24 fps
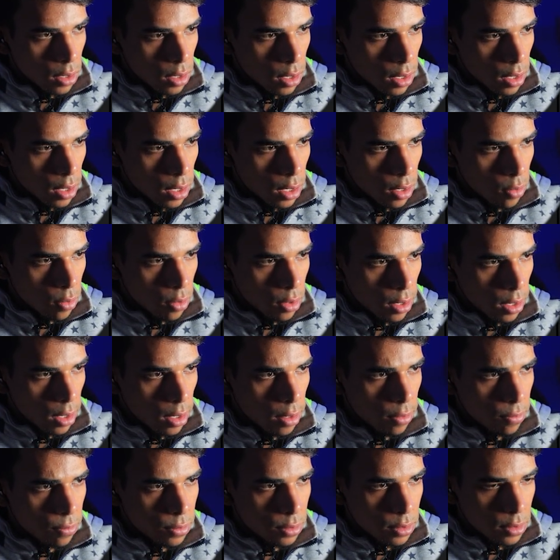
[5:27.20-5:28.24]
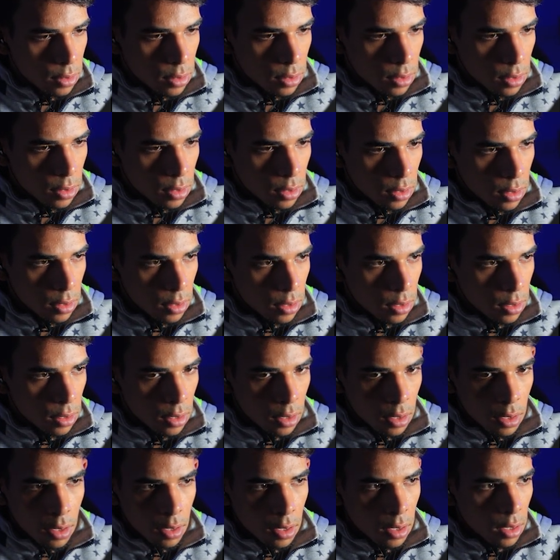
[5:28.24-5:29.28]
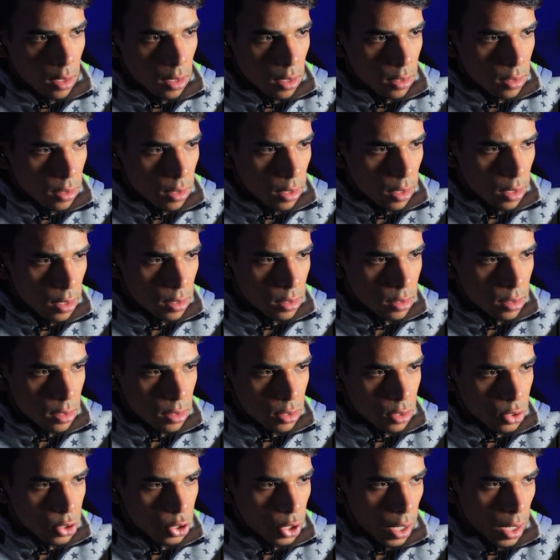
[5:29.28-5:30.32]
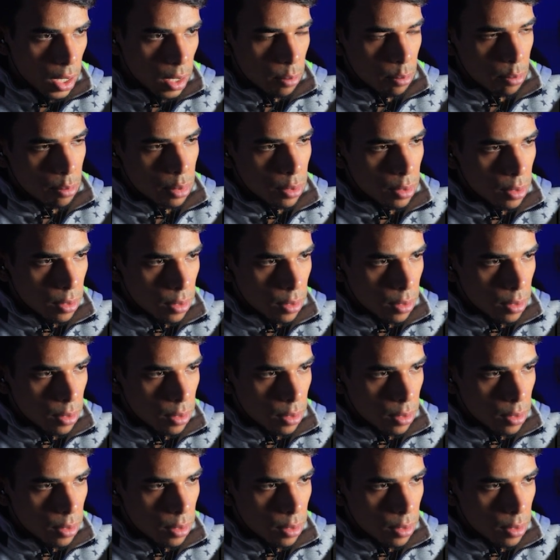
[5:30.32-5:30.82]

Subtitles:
Get it on the left, delete this shape,